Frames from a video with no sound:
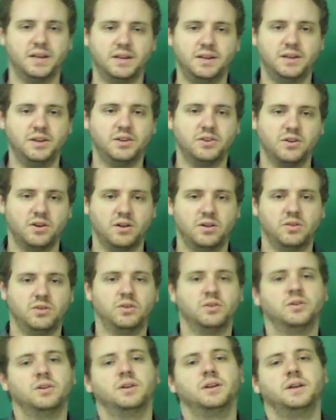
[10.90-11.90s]
technique you're going to
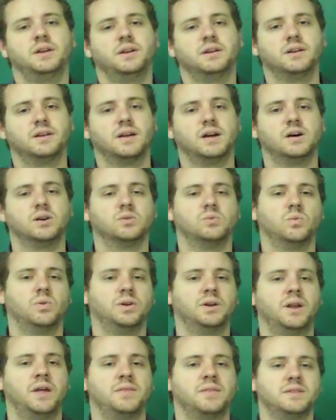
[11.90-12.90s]
learn in Calc
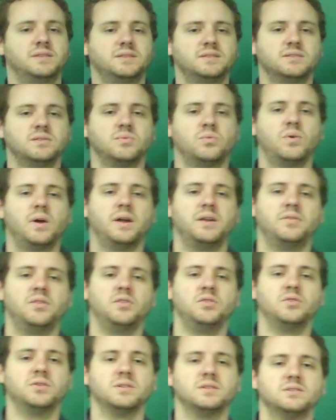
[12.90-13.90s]
1, and this is the way
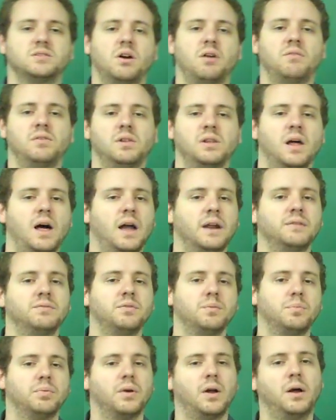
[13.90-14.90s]
that you can solve a lot
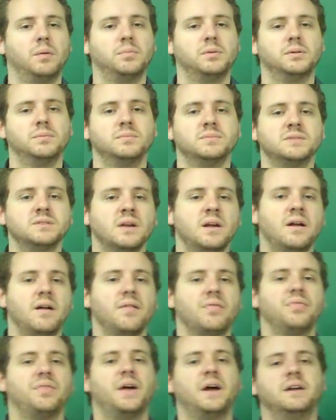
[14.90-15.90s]
of the problems
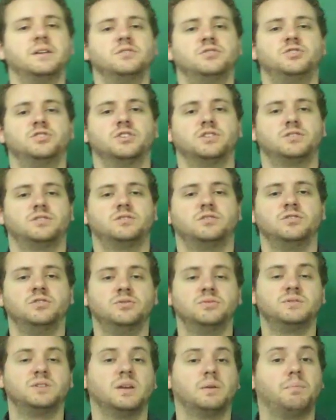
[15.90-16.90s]
that just
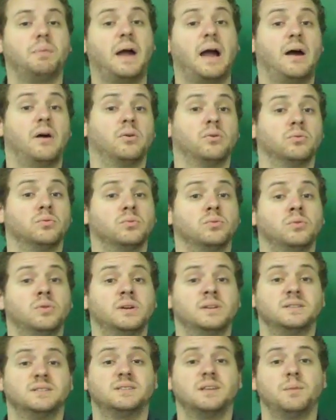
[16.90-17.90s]
using power
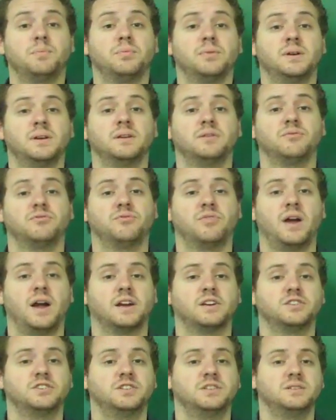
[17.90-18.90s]
rule and separating
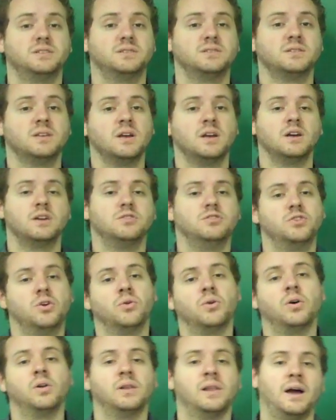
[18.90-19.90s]
fractions
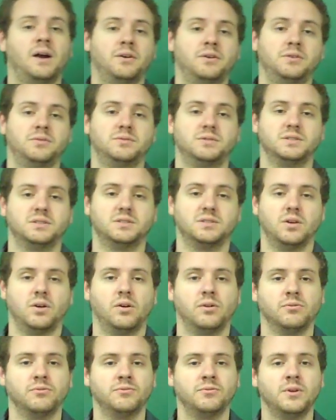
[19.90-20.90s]
don't allow you to
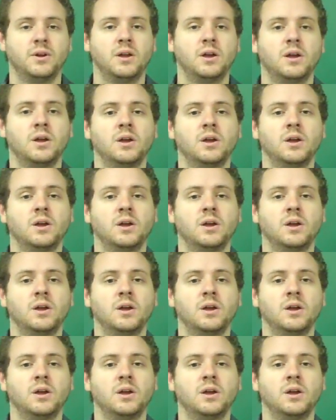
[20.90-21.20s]
solve.